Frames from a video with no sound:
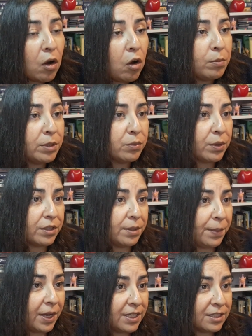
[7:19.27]
Home is Where
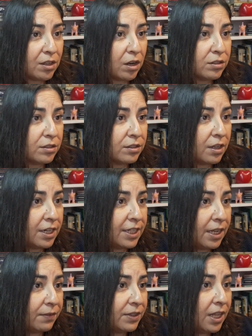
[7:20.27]
the Bodies Are,
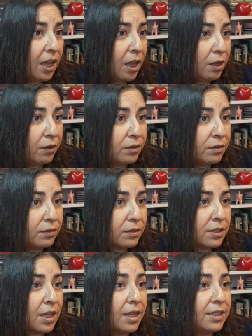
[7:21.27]
Society of
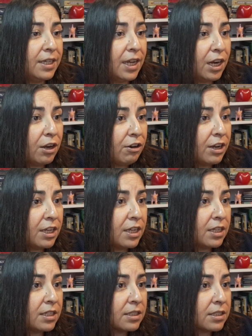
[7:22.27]
Lies, The
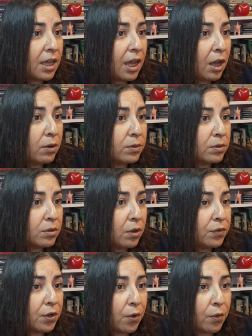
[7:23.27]
Heiress, How to
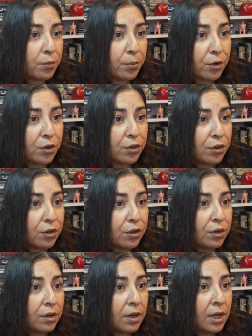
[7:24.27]
Solve Your Own
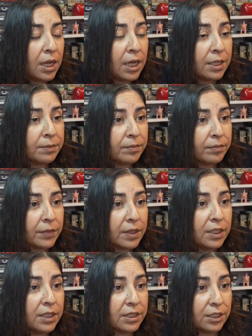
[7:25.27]
Murder,
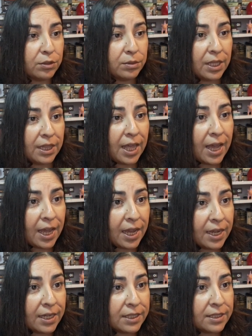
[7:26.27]
Listen to the
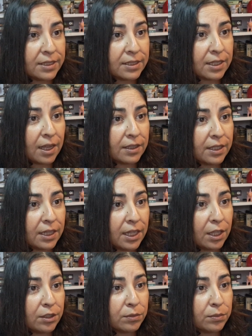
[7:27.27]
Lies, the
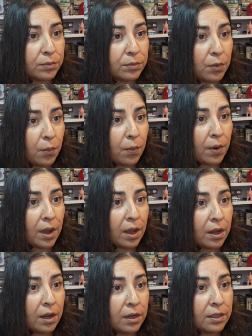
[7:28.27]
last
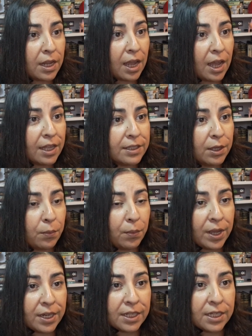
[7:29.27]
one, At the
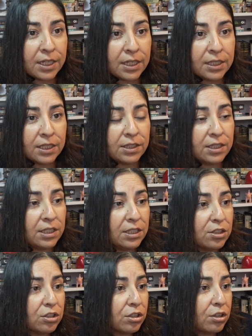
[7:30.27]
Wedding, The
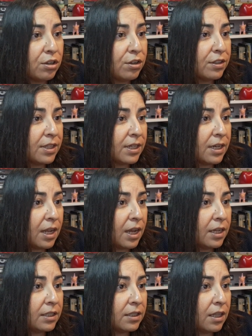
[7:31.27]
Teacher, The
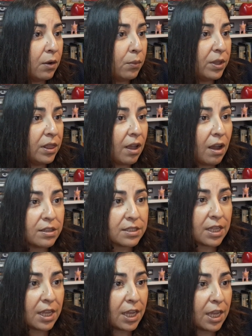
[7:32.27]
Night We
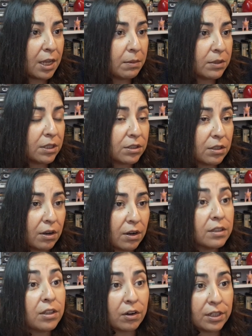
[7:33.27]
Lost Him, The
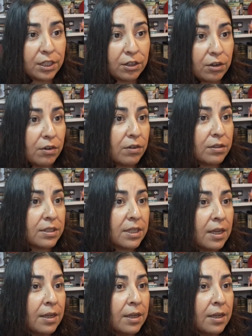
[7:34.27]
Darling Girls,